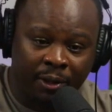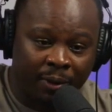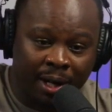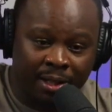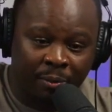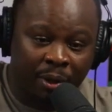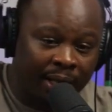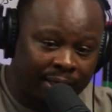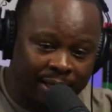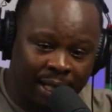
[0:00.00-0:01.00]
direction. We're
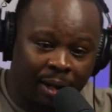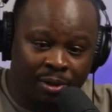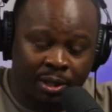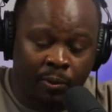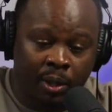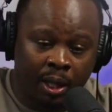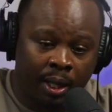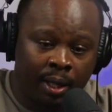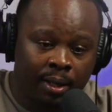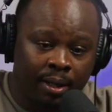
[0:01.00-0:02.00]
like the scouts that went
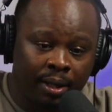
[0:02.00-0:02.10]
ahead.